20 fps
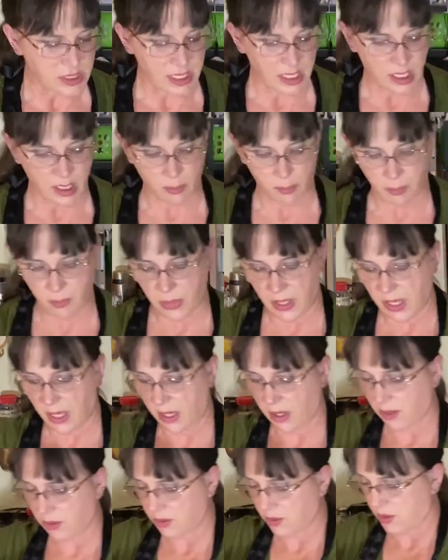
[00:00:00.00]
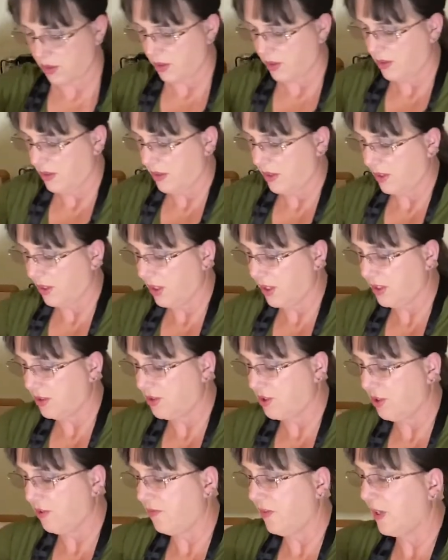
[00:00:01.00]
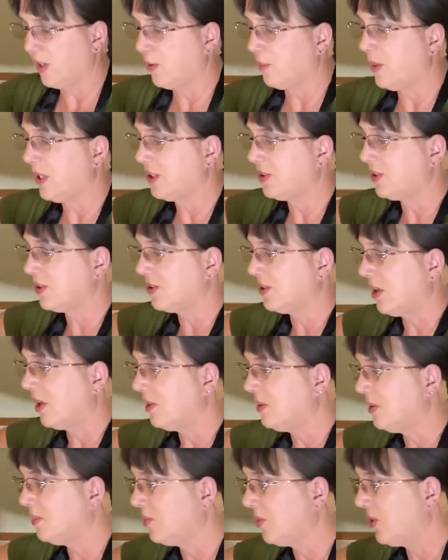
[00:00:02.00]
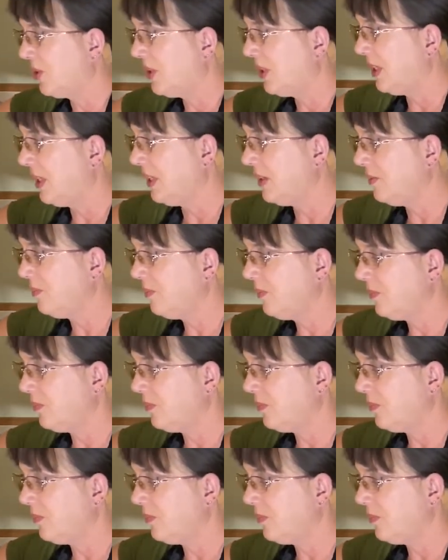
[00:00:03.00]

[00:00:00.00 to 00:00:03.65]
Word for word: take about a good two finger pinch of salt and put it in.